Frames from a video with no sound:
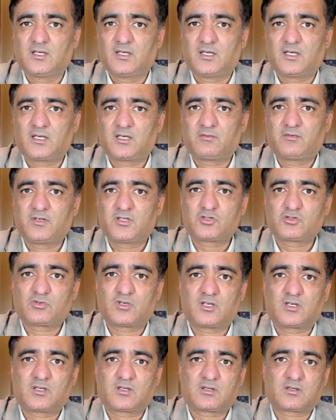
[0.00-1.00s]

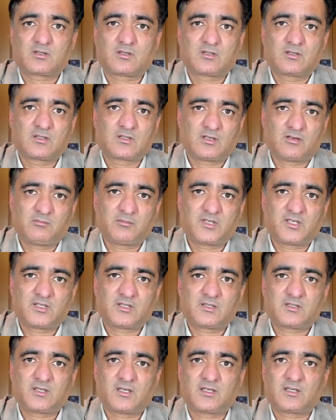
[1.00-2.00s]
individuals,
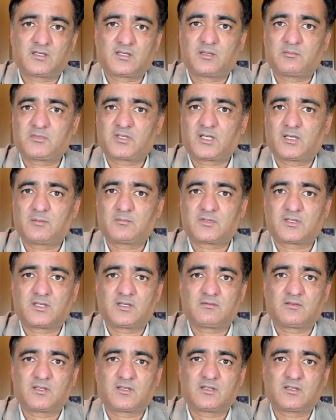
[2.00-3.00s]
governments, and sometimes
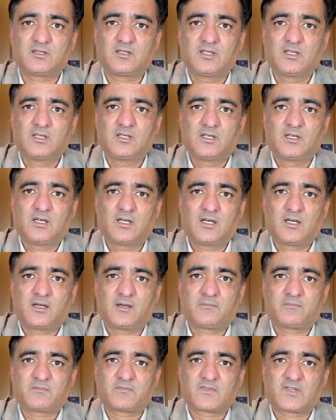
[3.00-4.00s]
even
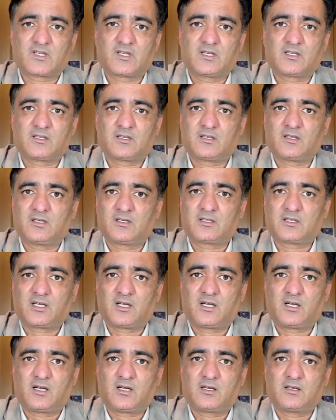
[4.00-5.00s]
in
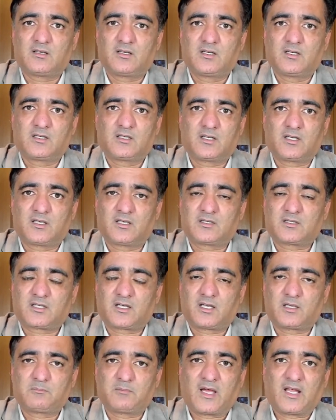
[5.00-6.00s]
entire
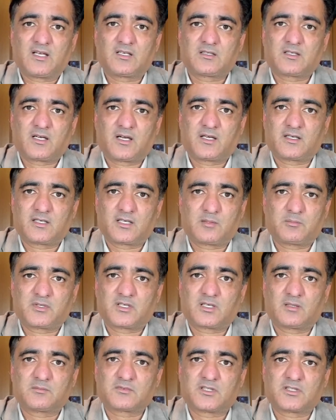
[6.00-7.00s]
mankind. It
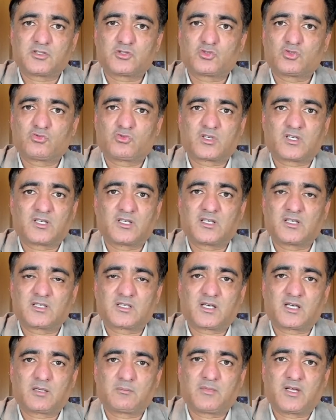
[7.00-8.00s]
becomes an issue for an
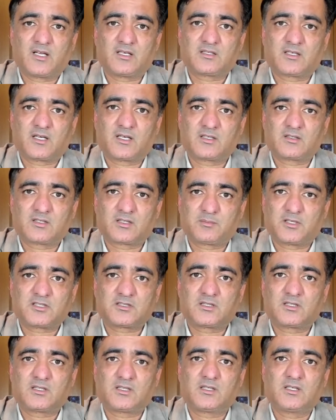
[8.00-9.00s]
entire mankind.
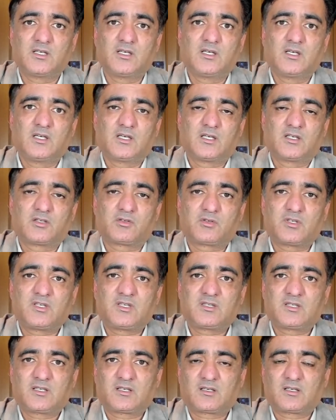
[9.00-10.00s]
Especially
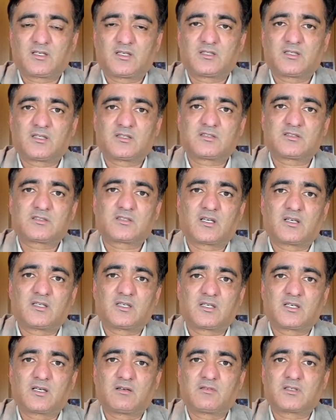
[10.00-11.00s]
recently, this
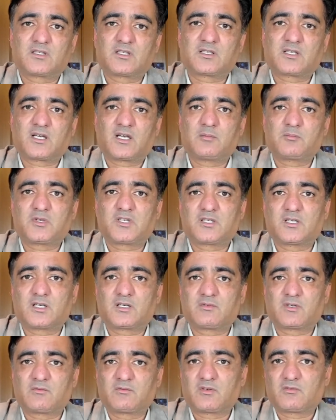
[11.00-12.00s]
study covered the time
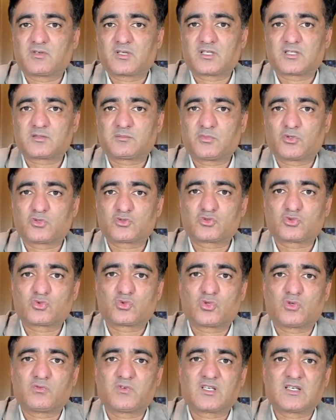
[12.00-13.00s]
period when we were exposed to
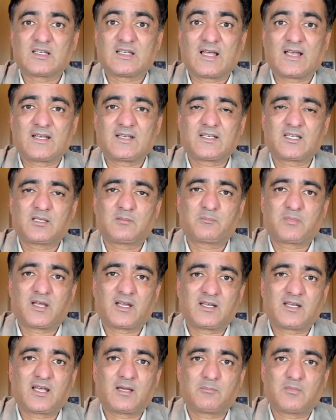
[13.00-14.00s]
COVID-19
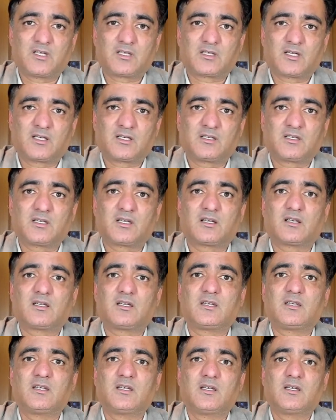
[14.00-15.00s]
pandemic, and
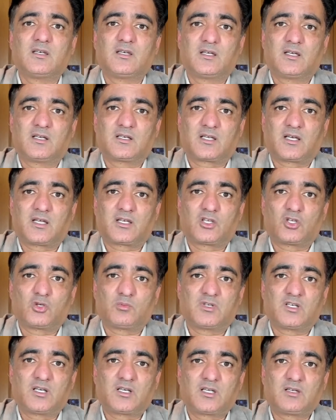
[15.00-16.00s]
nearly entire
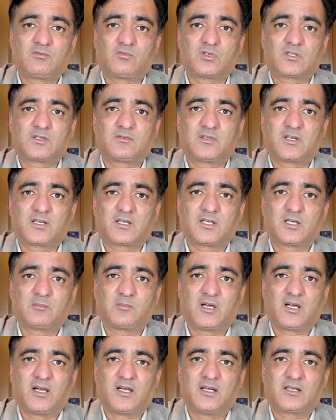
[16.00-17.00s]
humanity was affected
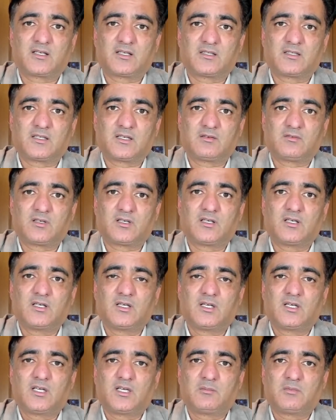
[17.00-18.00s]
by it, and there were
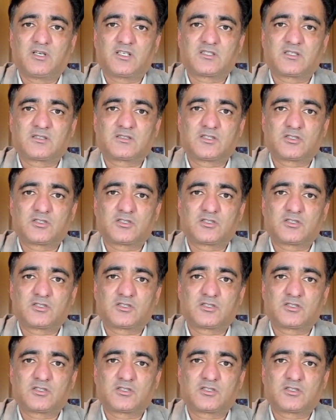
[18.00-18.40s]
emerging